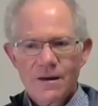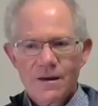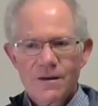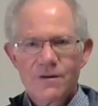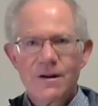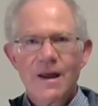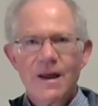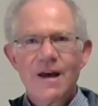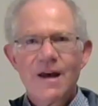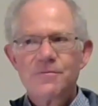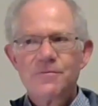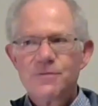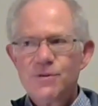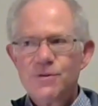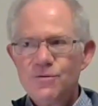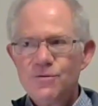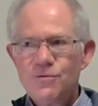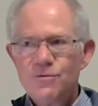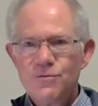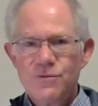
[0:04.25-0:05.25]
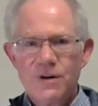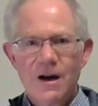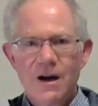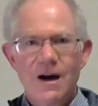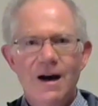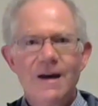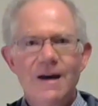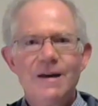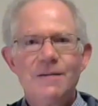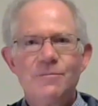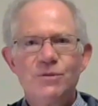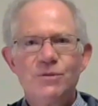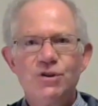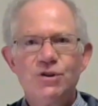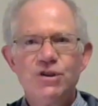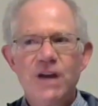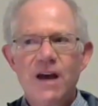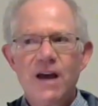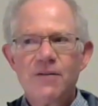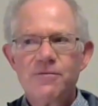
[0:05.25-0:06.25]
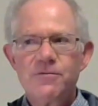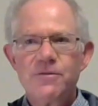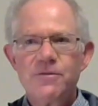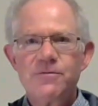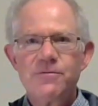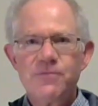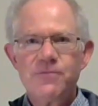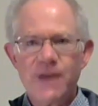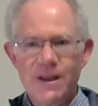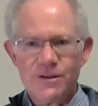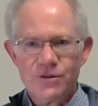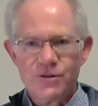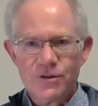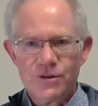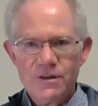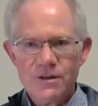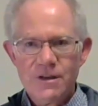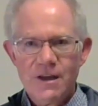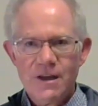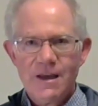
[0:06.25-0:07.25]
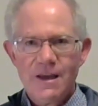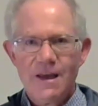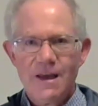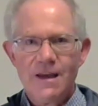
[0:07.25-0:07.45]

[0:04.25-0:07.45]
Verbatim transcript: Good afternoon. I am Jeff Fenton,